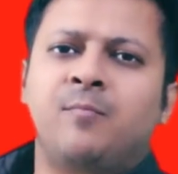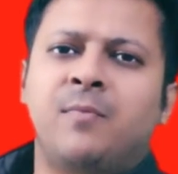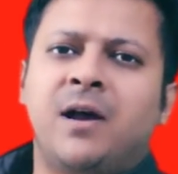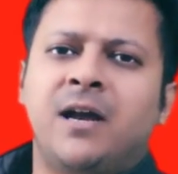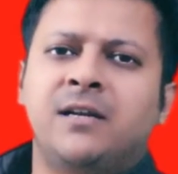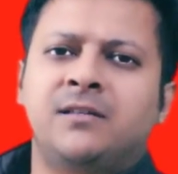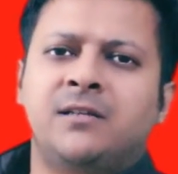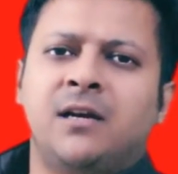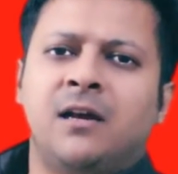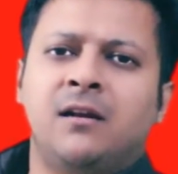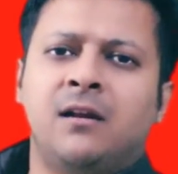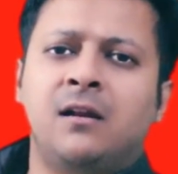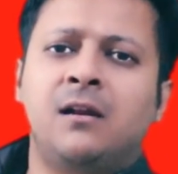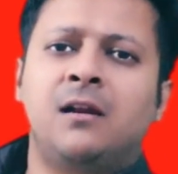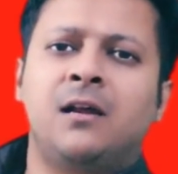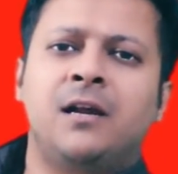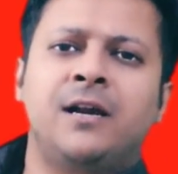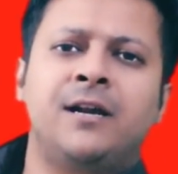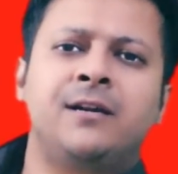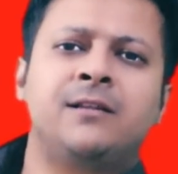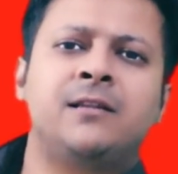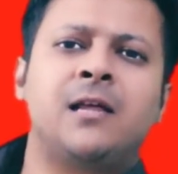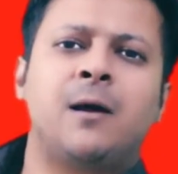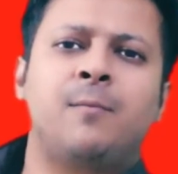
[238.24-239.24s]
my channel,
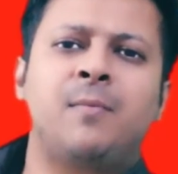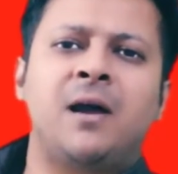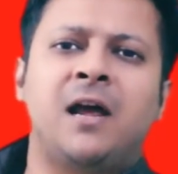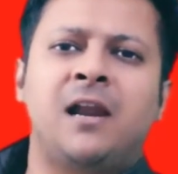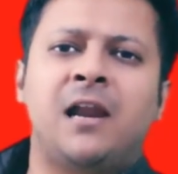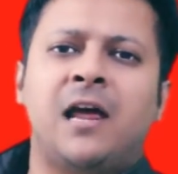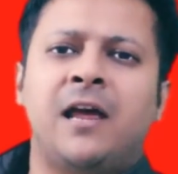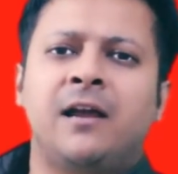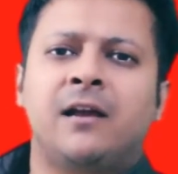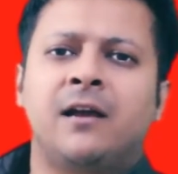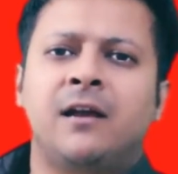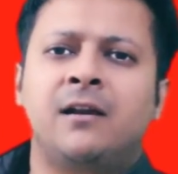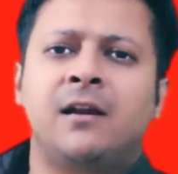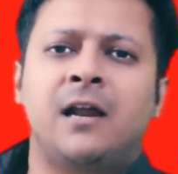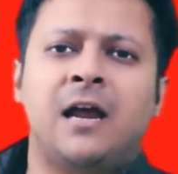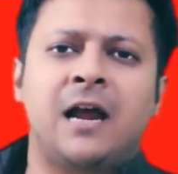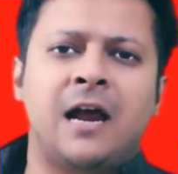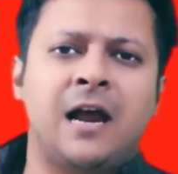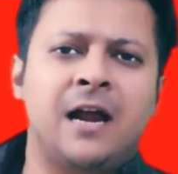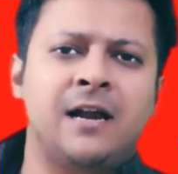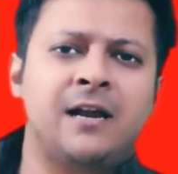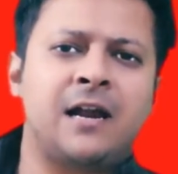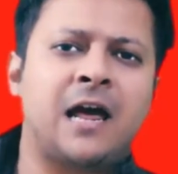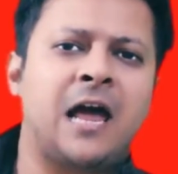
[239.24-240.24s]
hit the bell icon,
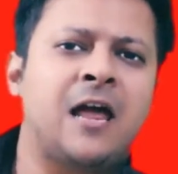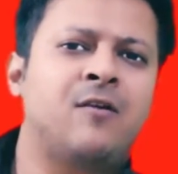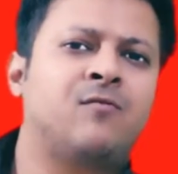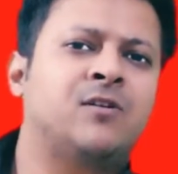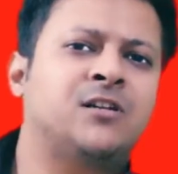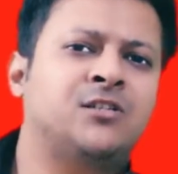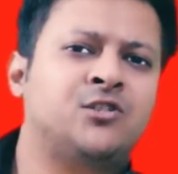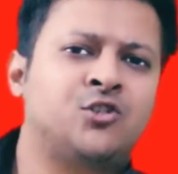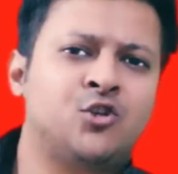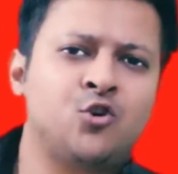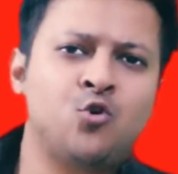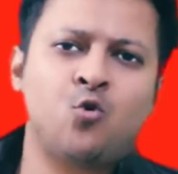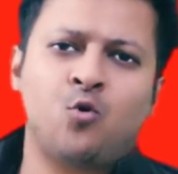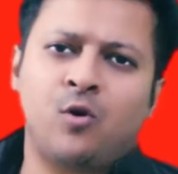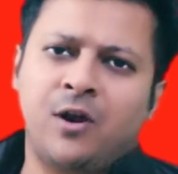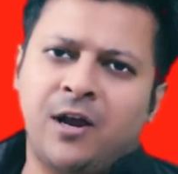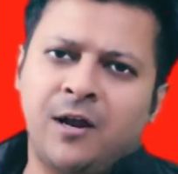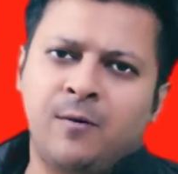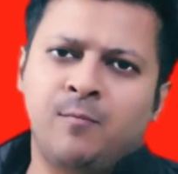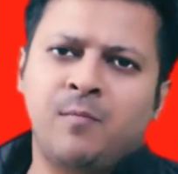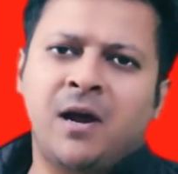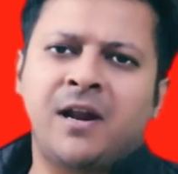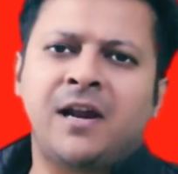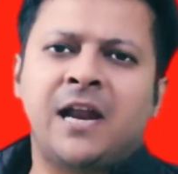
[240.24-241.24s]
and I will see you
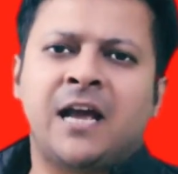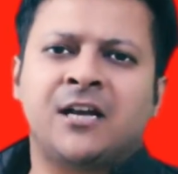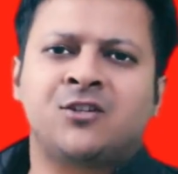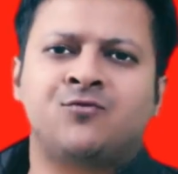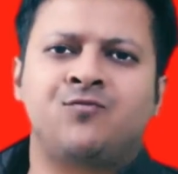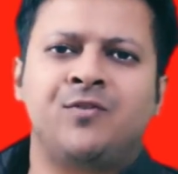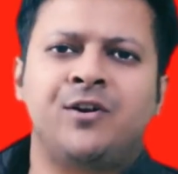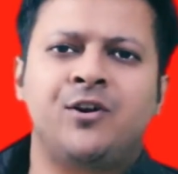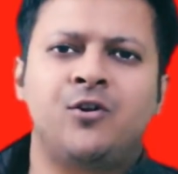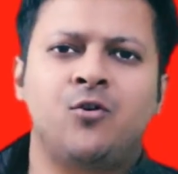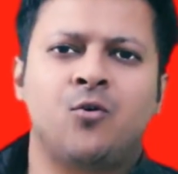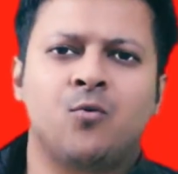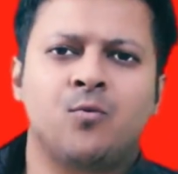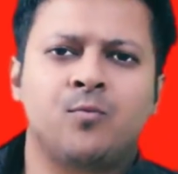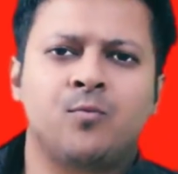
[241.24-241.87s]
in my next video.